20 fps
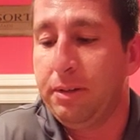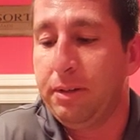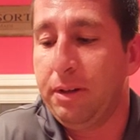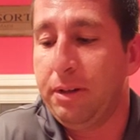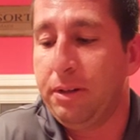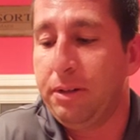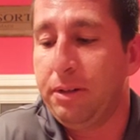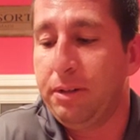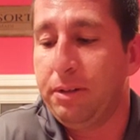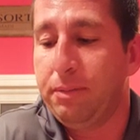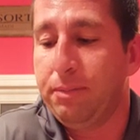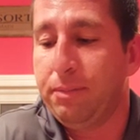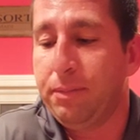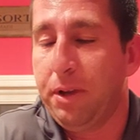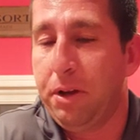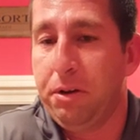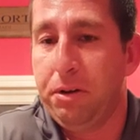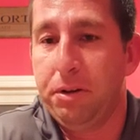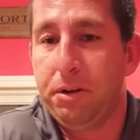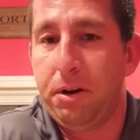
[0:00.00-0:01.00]
uh,
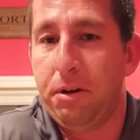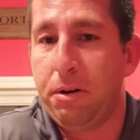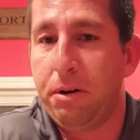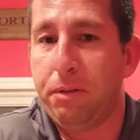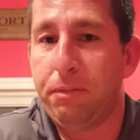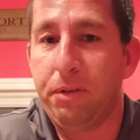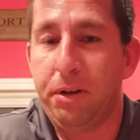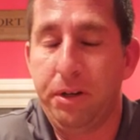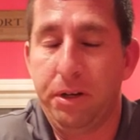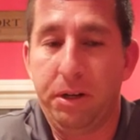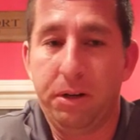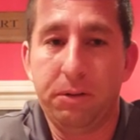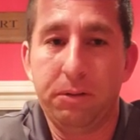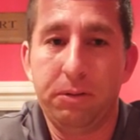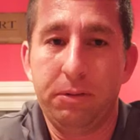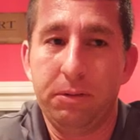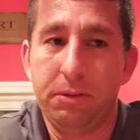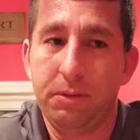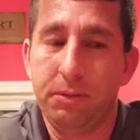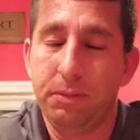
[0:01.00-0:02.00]
hunt hard
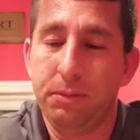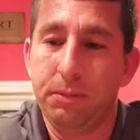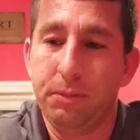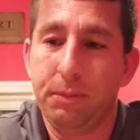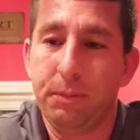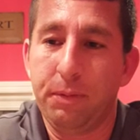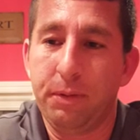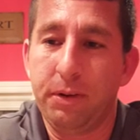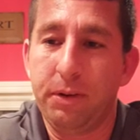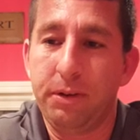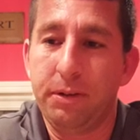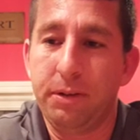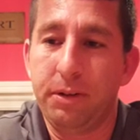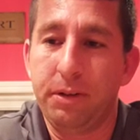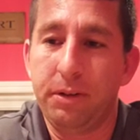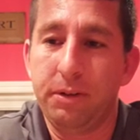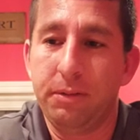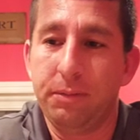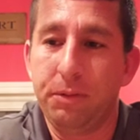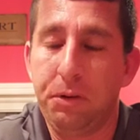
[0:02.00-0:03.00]
videos was
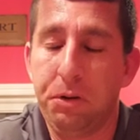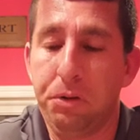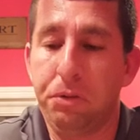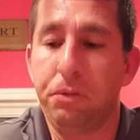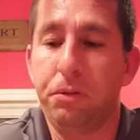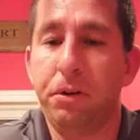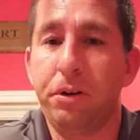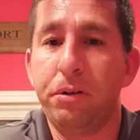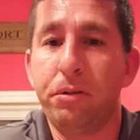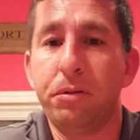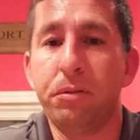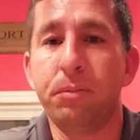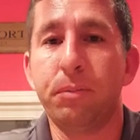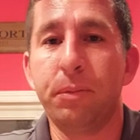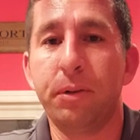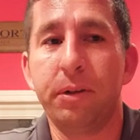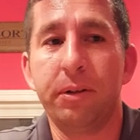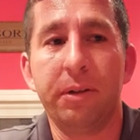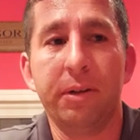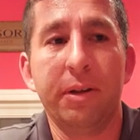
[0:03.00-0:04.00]
uh, unreal,
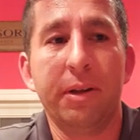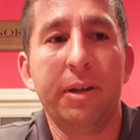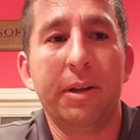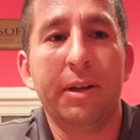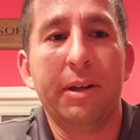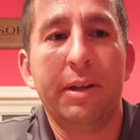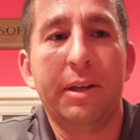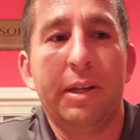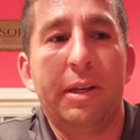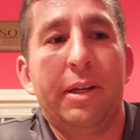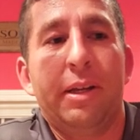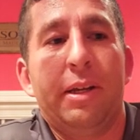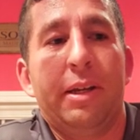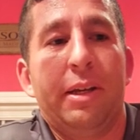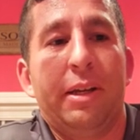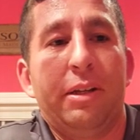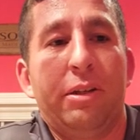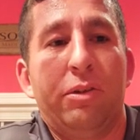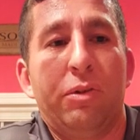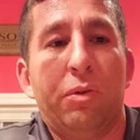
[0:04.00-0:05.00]
but
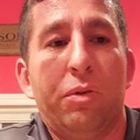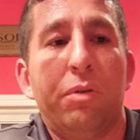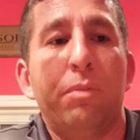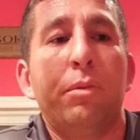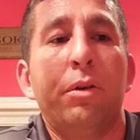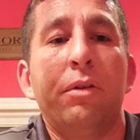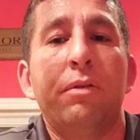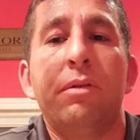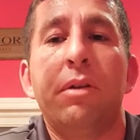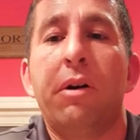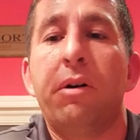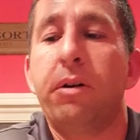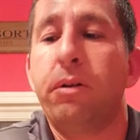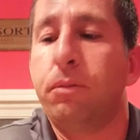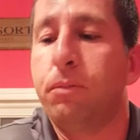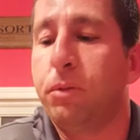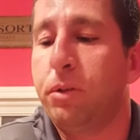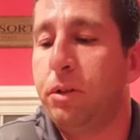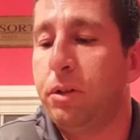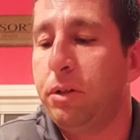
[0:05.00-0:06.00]
he sort of moved
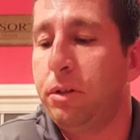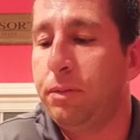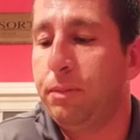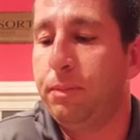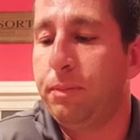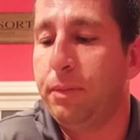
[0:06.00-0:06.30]
on, which